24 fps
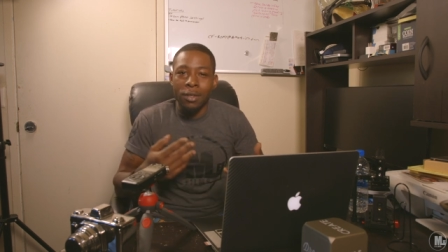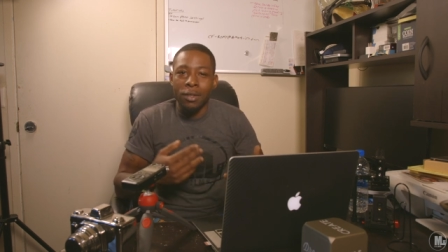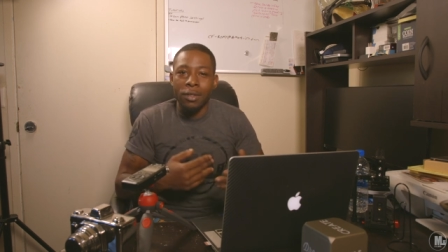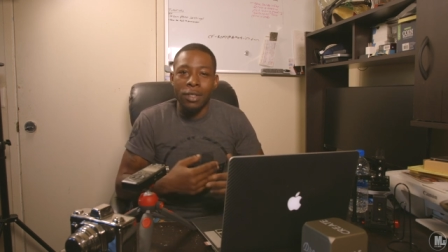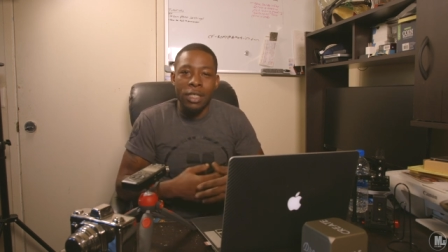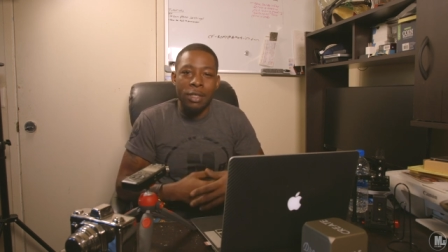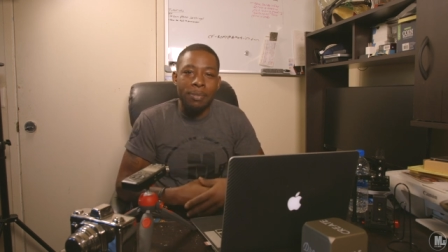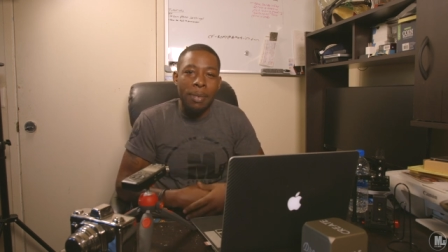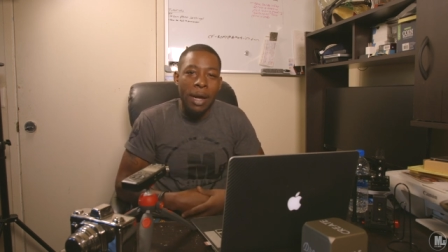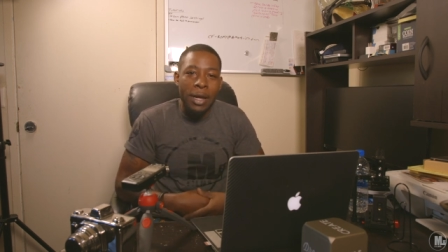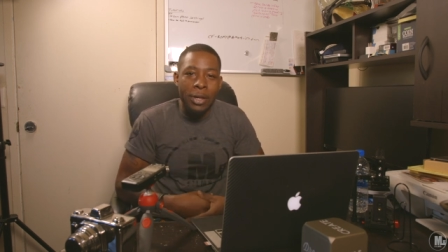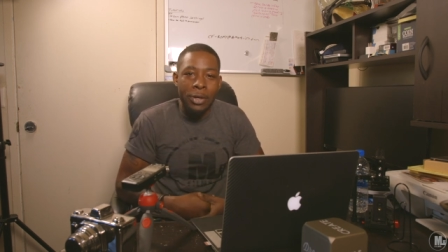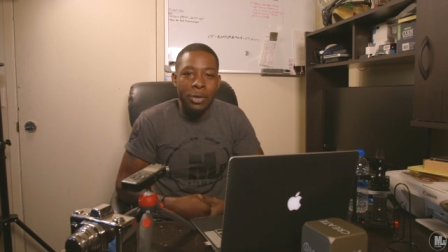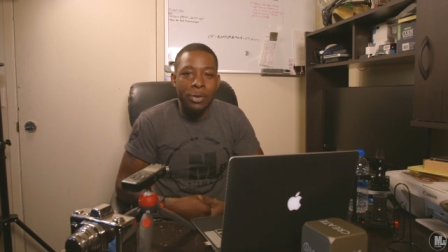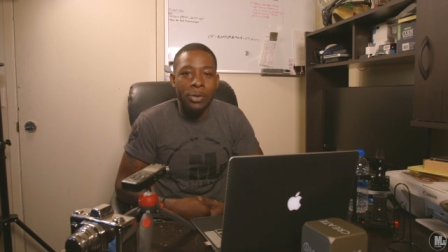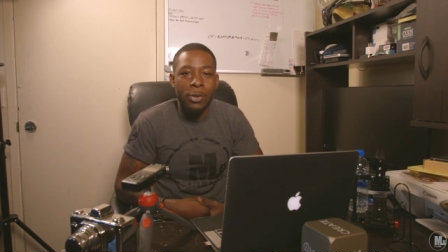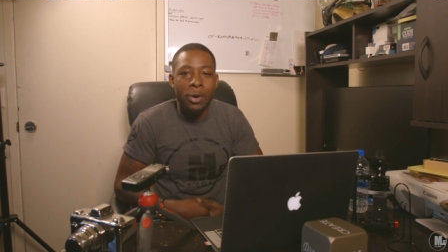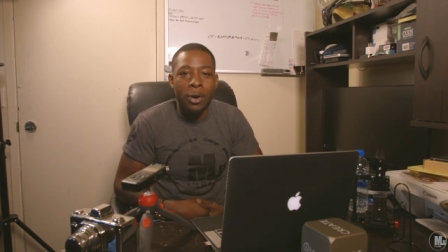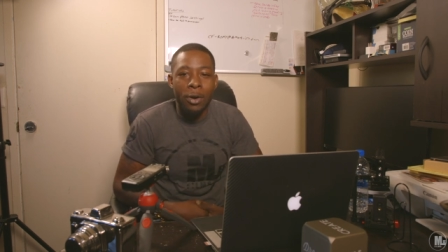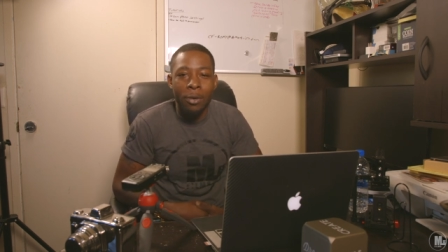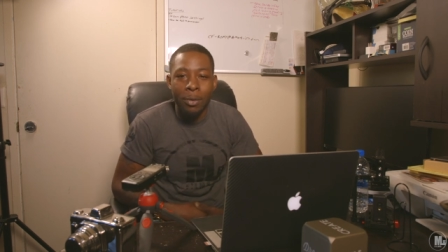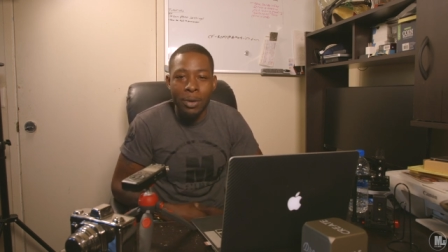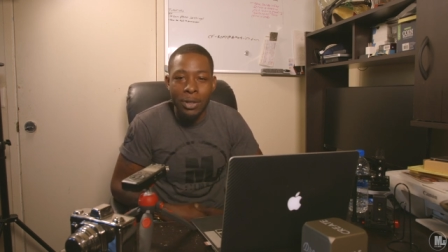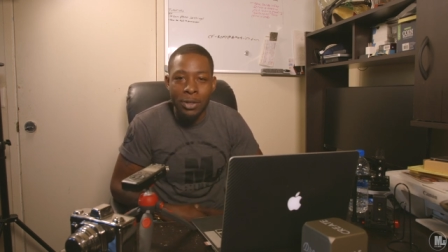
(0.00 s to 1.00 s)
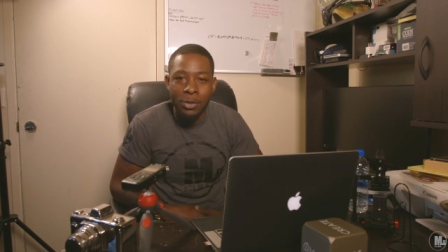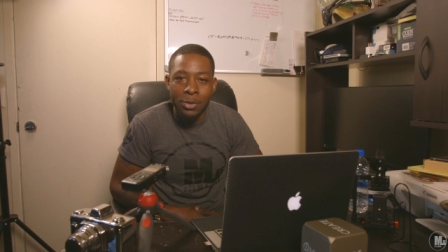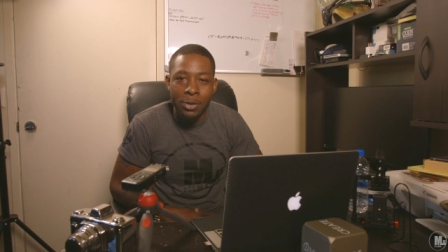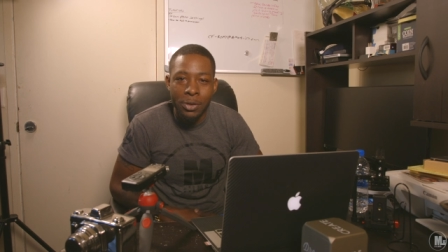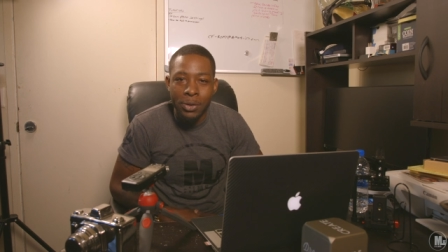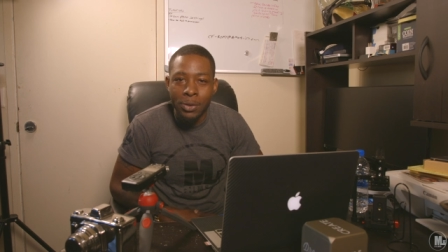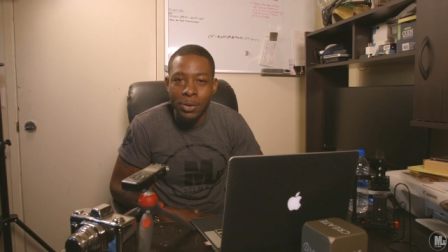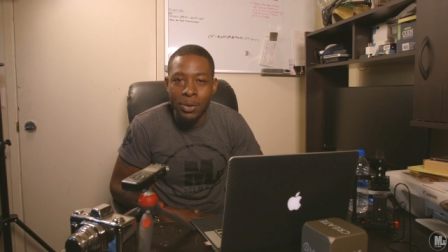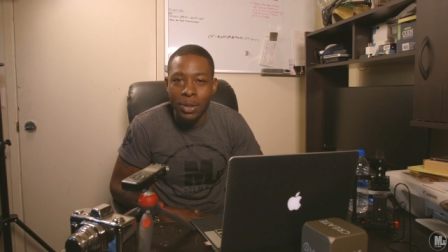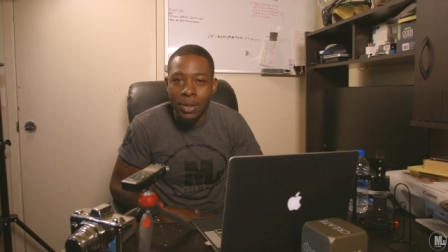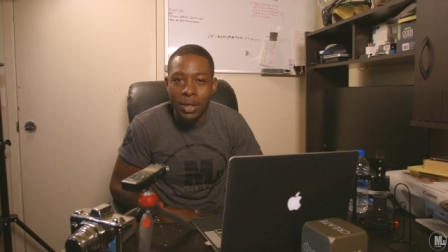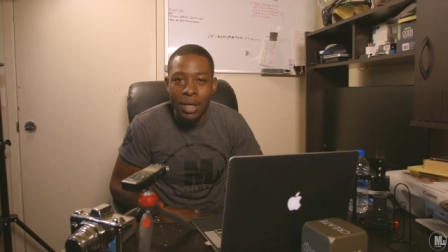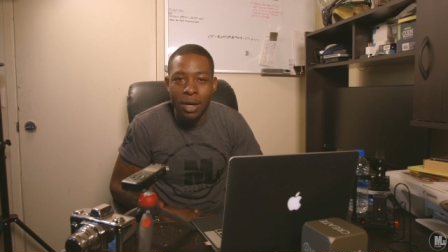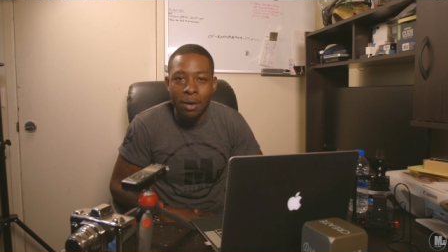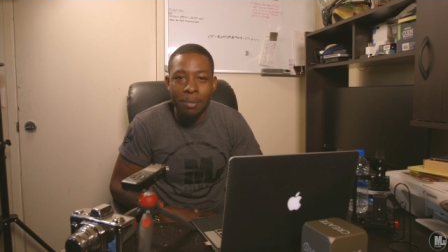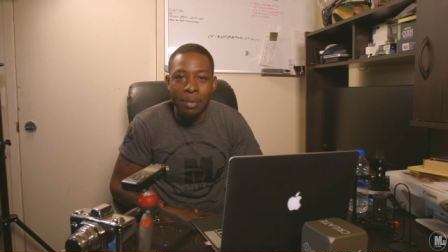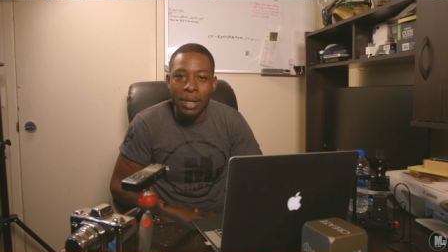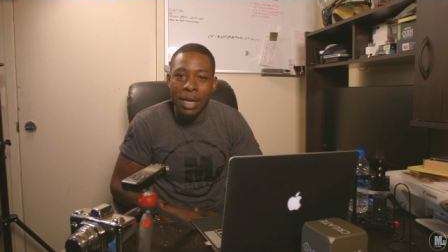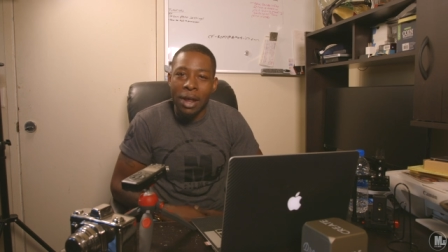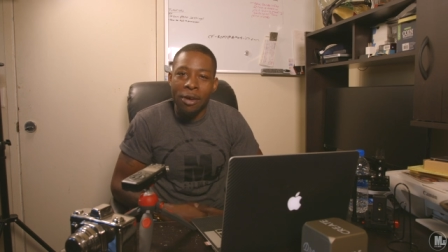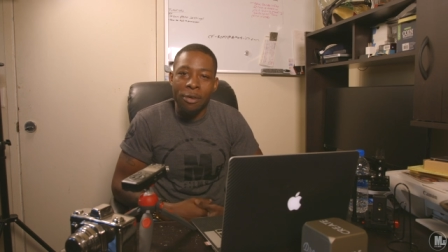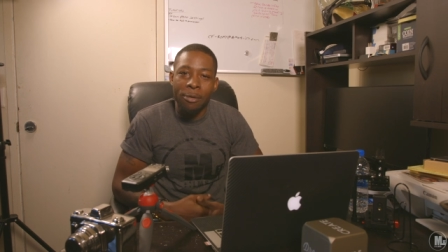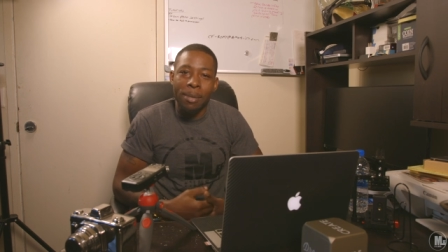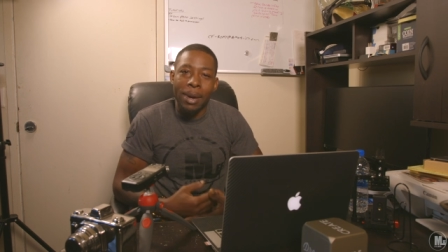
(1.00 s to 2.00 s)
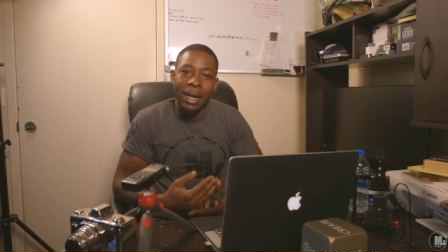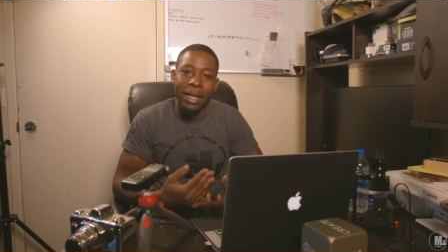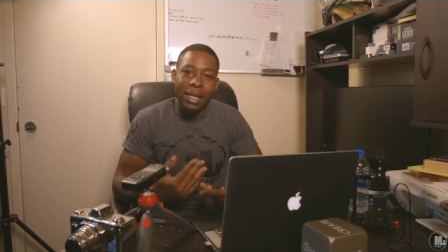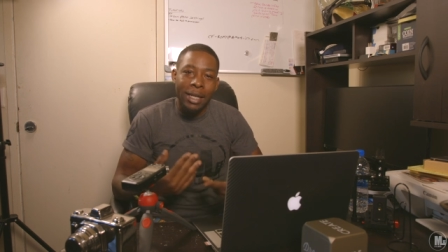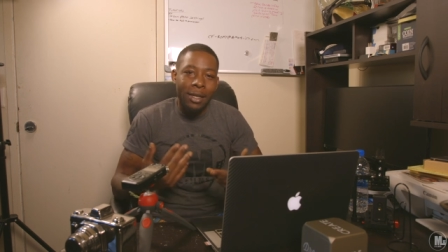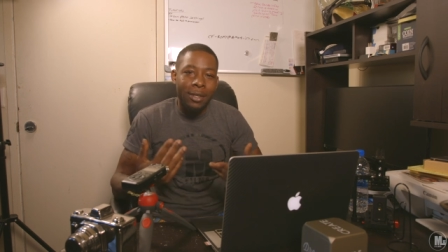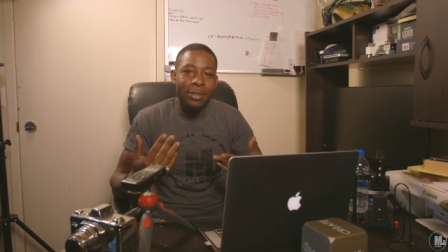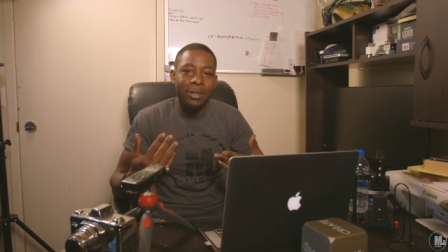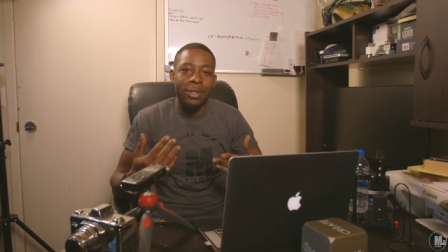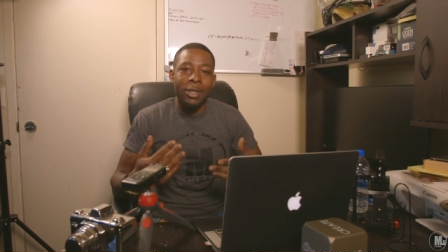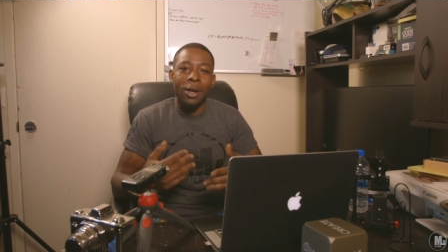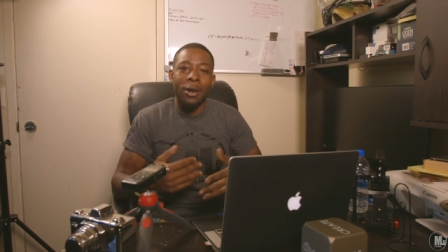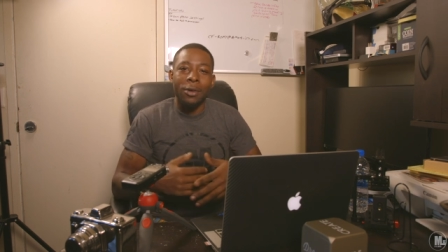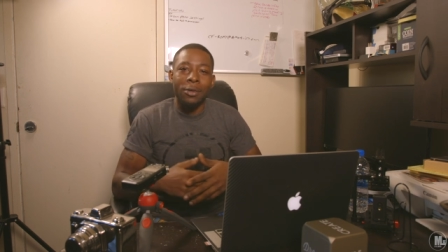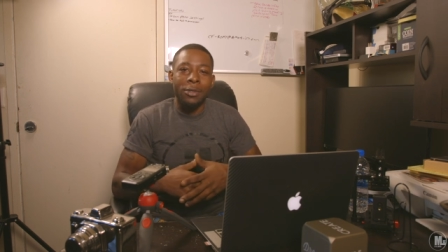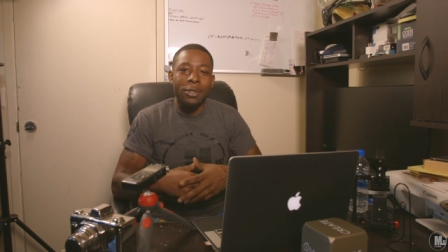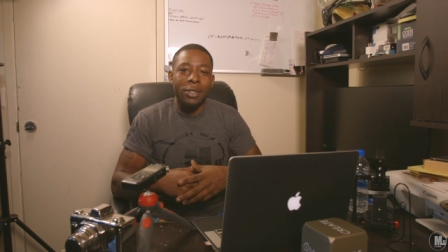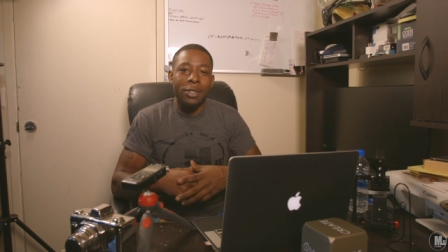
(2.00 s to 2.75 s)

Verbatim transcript: Just by you knowing what you do, don't mean everybody else knows.